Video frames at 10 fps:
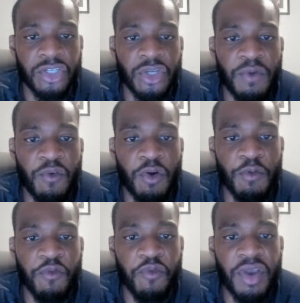So we've
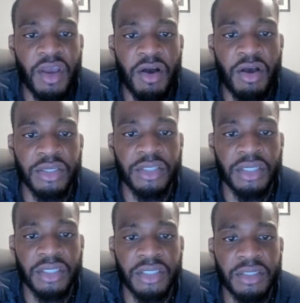got three
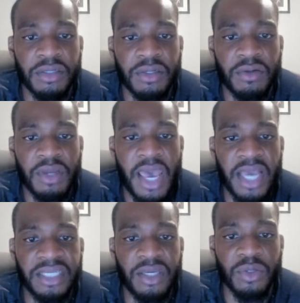answers.
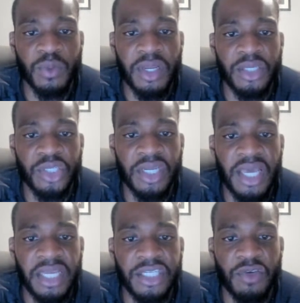X equals
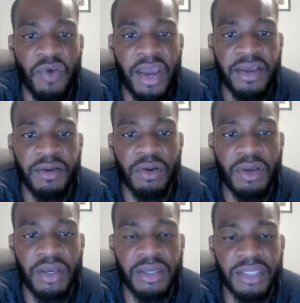180, right?
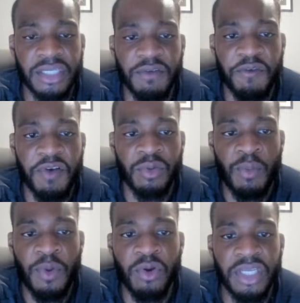That's the third
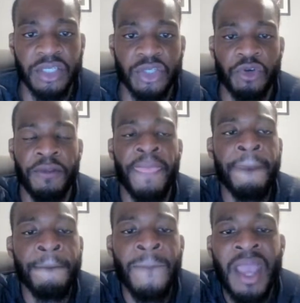one. And we've got these two.
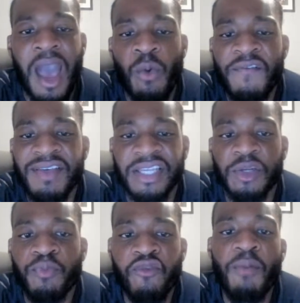However, there's
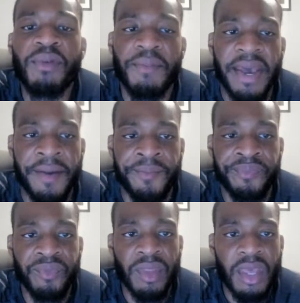a problem here.
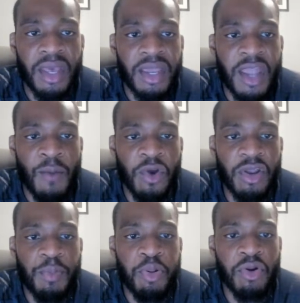Now I'm
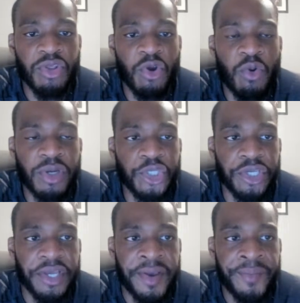going to put the
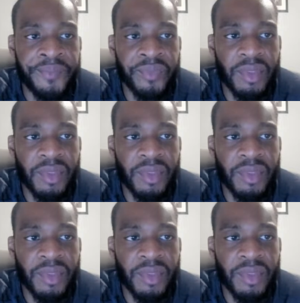question here.